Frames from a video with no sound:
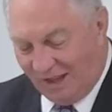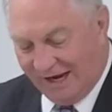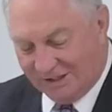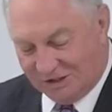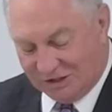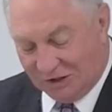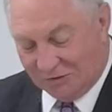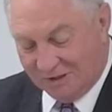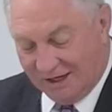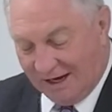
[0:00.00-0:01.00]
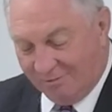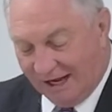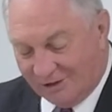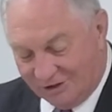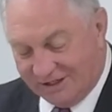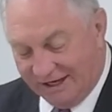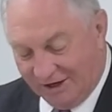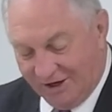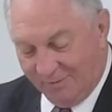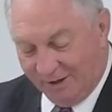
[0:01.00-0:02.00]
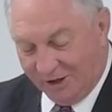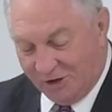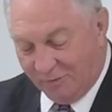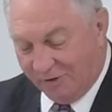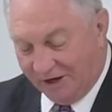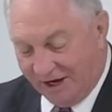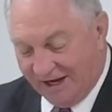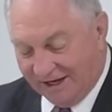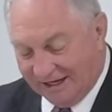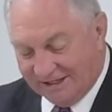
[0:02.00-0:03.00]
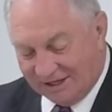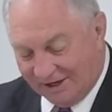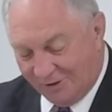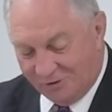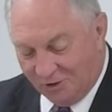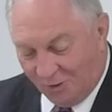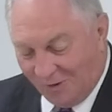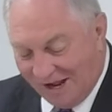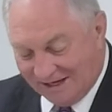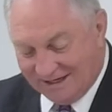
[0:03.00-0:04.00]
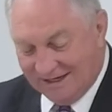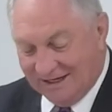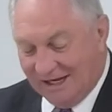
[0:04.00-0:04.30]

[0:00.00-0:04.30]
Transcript: And so I'm glad you take a little bit of humor today, and at least I know you're awake.